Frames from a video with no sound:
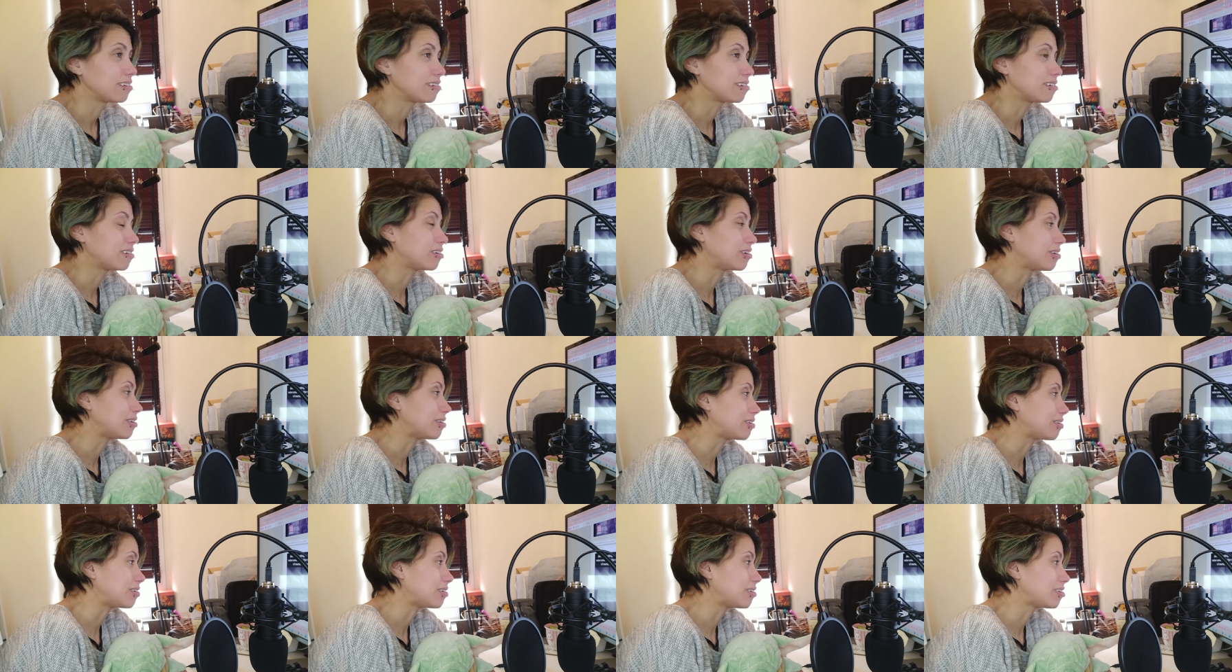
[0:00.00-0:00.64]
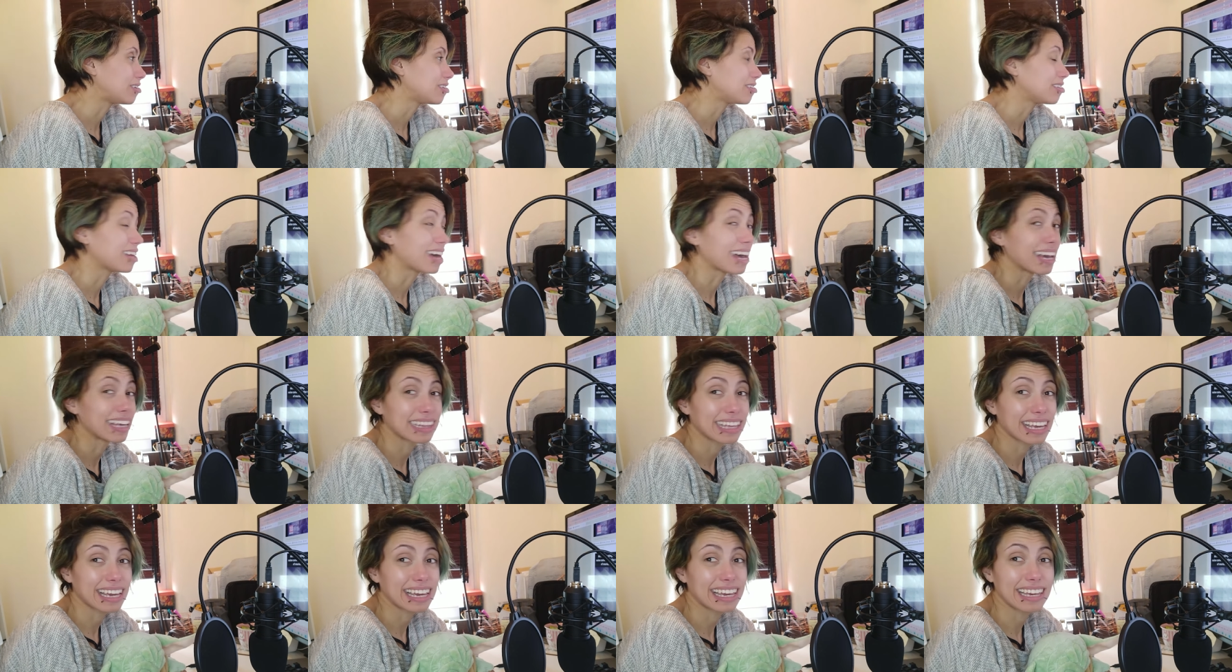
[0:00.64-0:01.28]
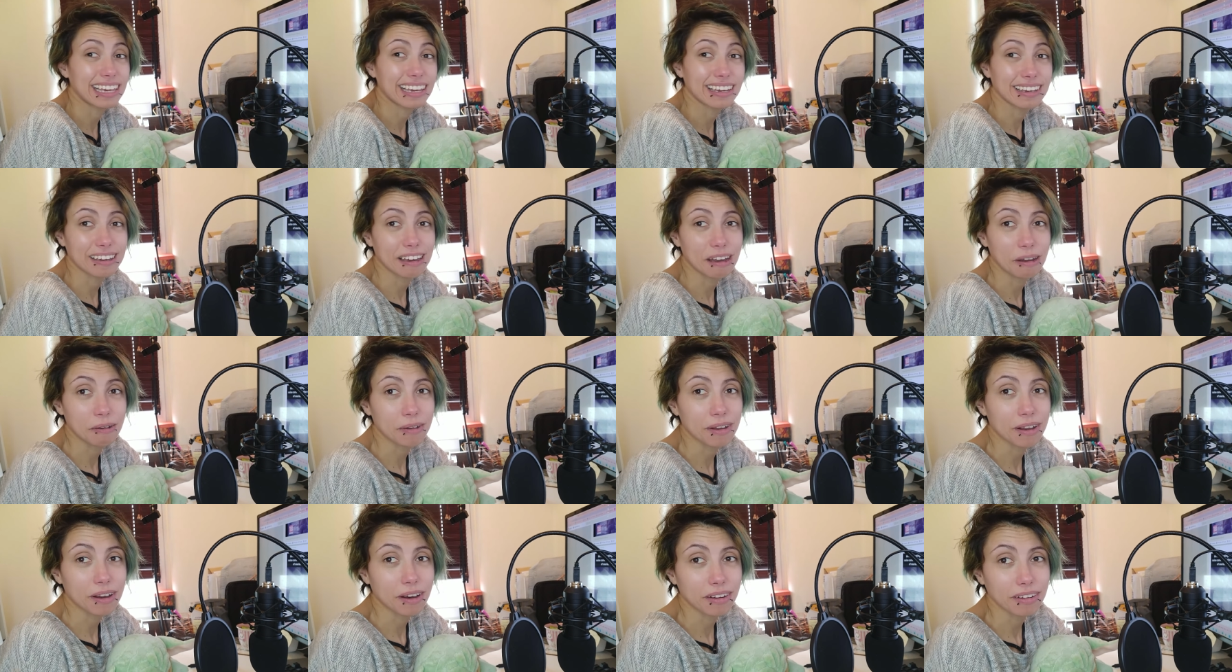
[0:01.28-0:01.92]
Or like the heating
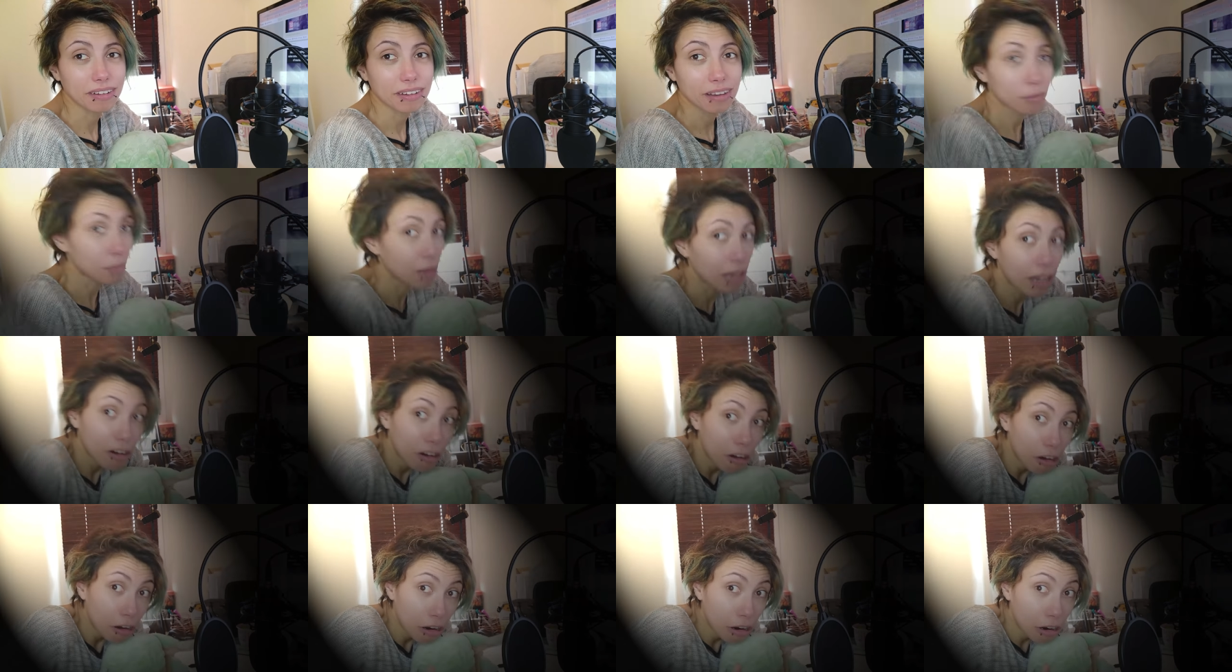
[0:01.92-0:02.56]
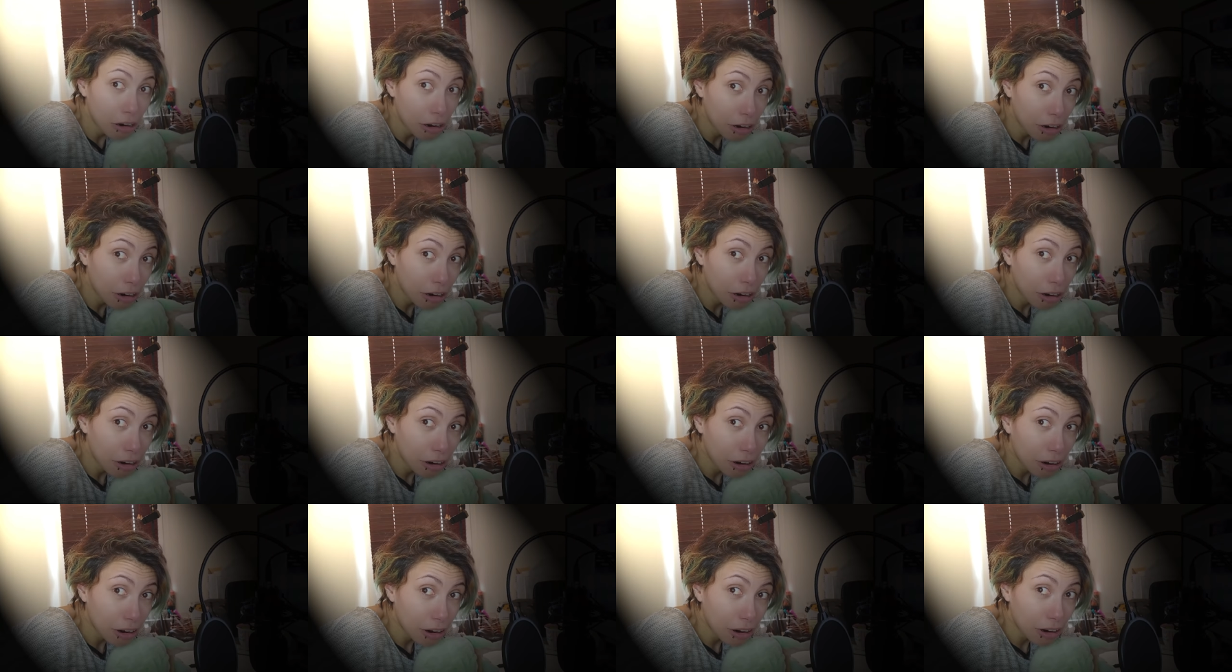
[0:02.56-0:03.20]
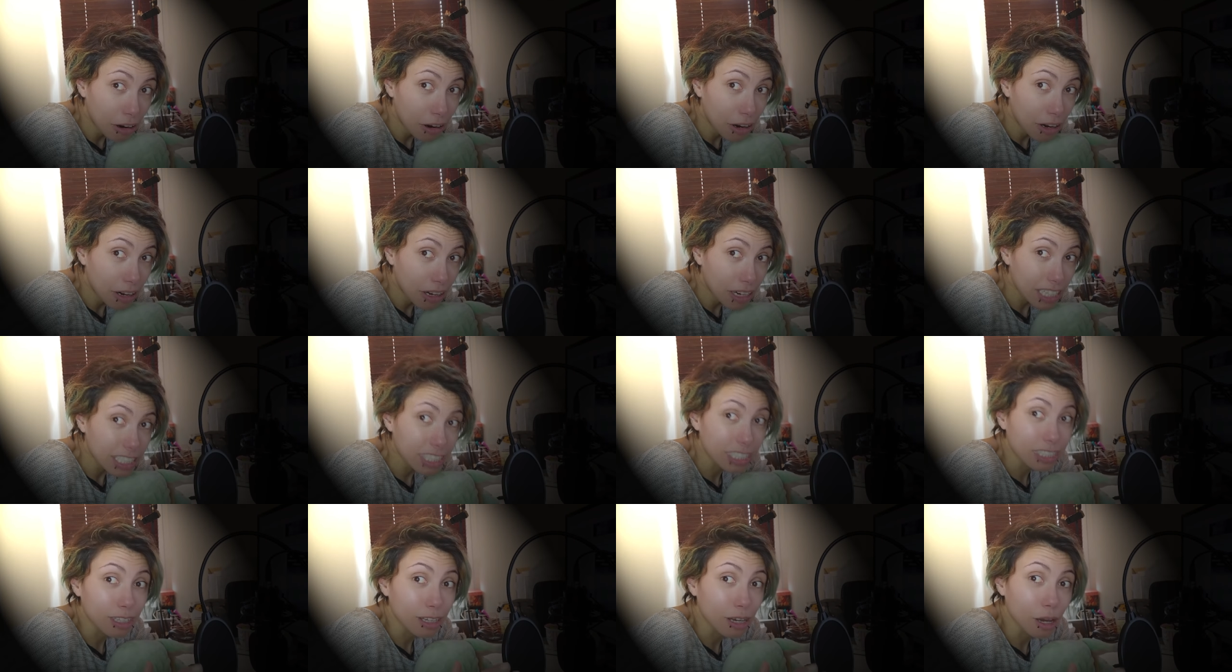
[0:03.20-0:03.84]
going on. I'm like, oh,
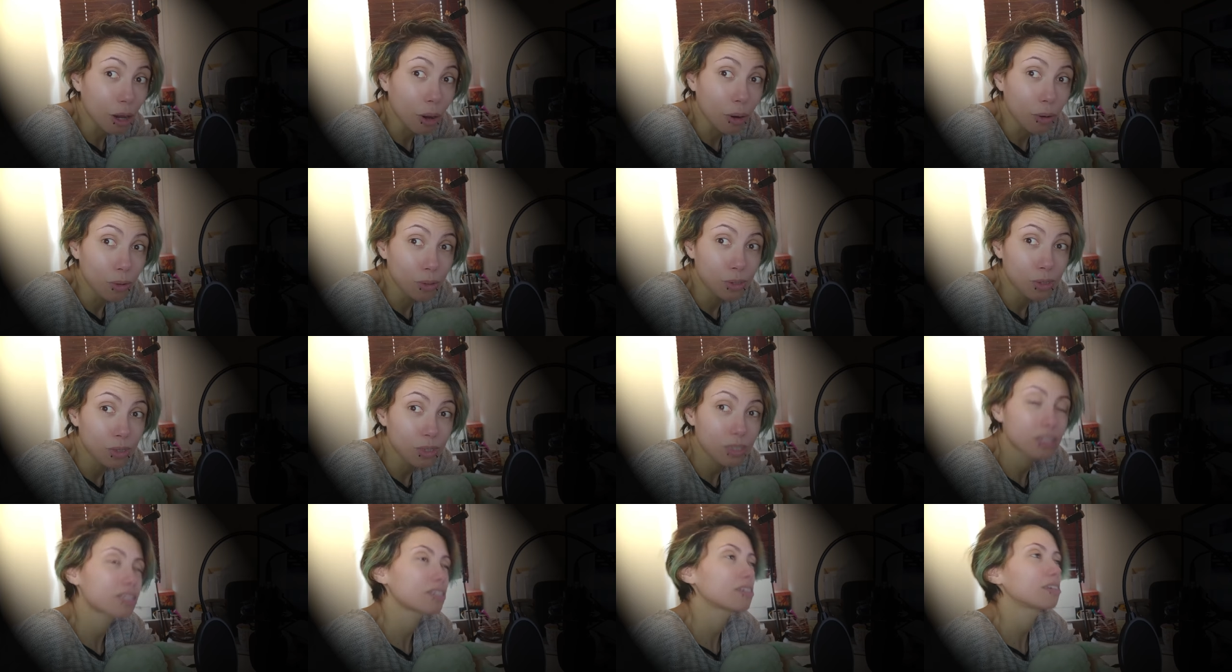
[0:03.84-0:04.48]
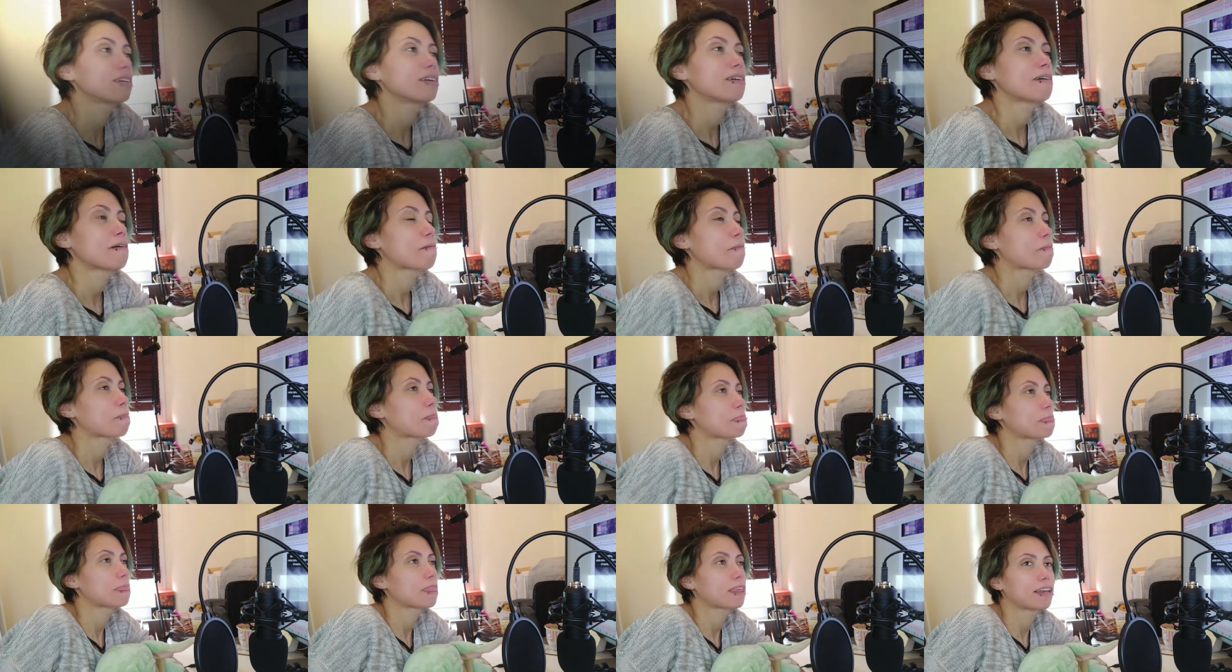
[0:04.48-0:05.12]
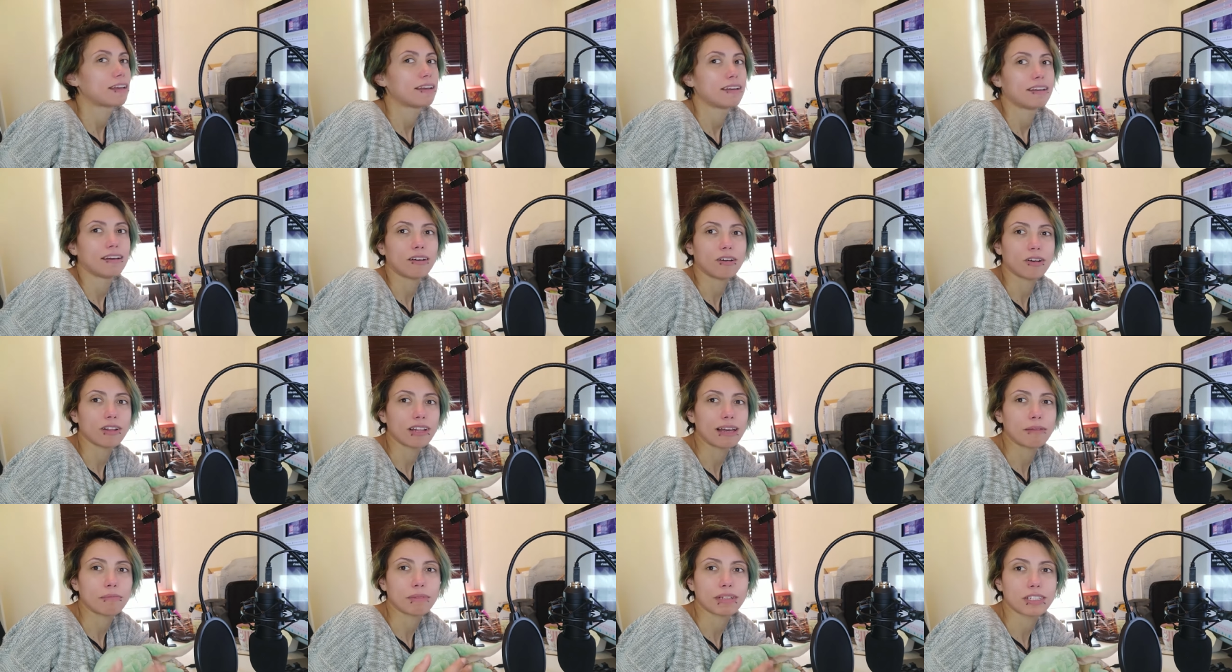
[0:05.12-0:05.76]
it's the ghost. Or
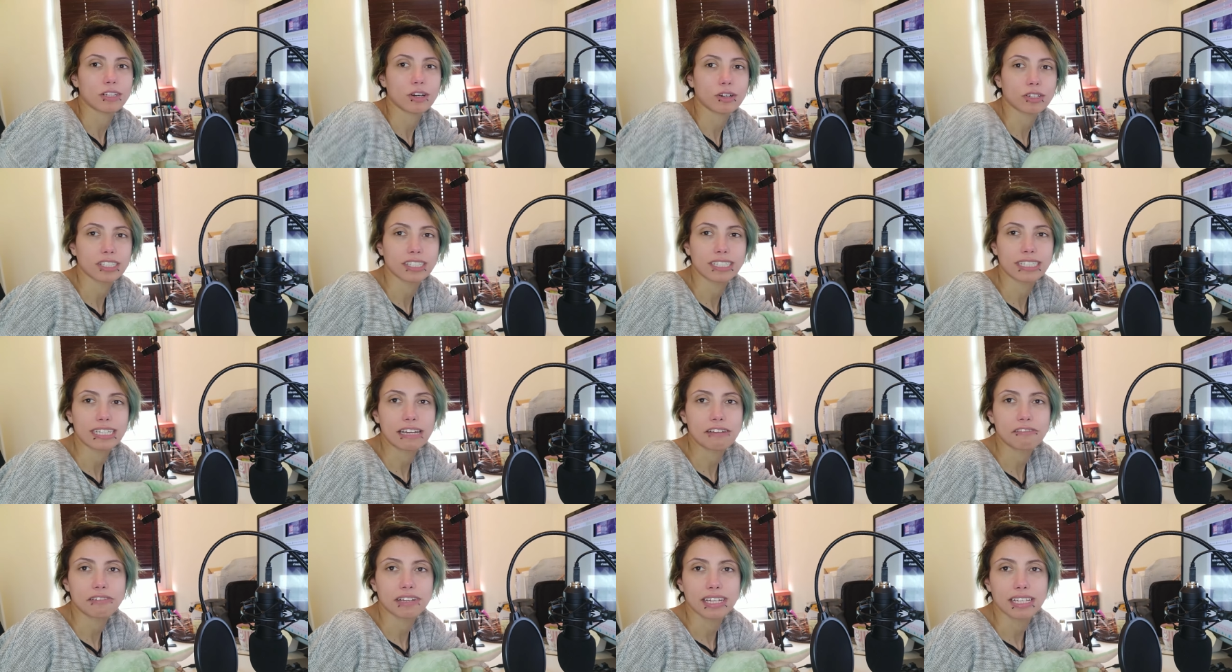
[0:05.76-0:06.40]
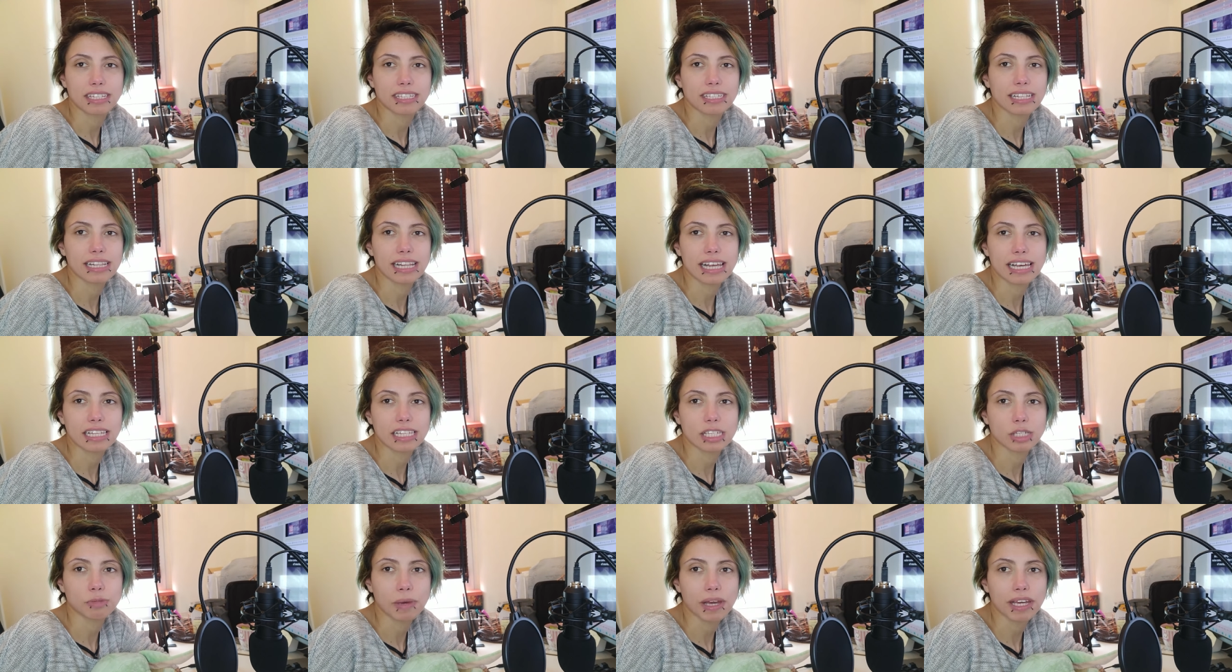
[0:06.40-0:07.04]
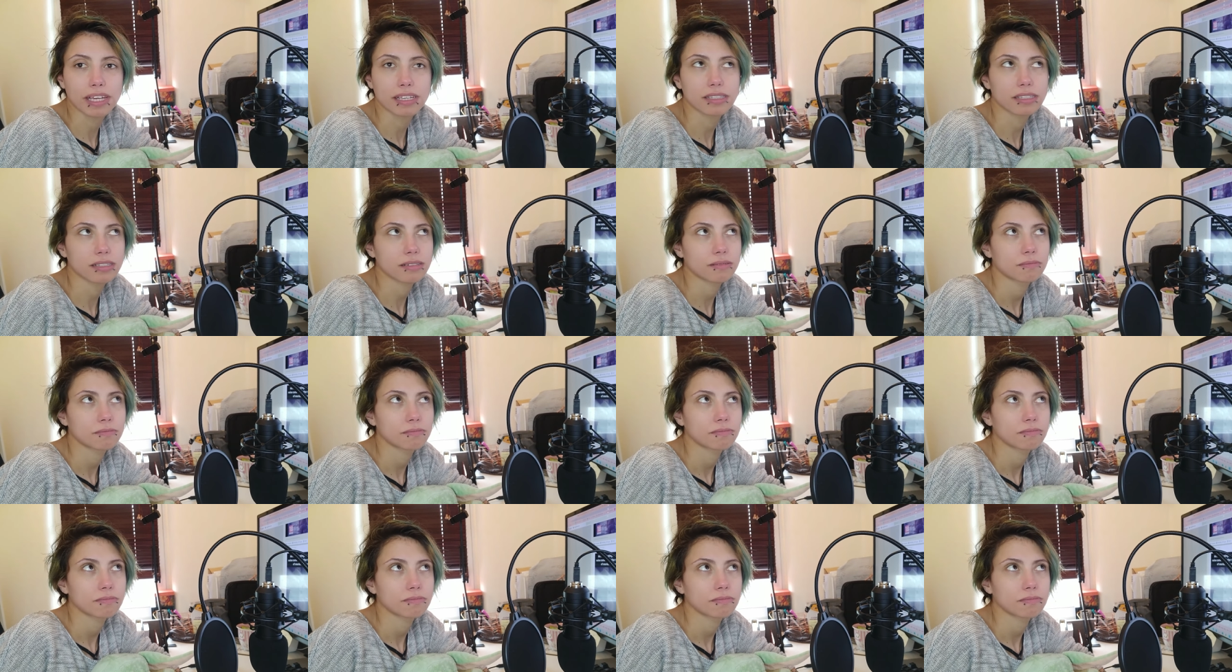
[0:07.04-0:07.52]
like my dog staring into the light space.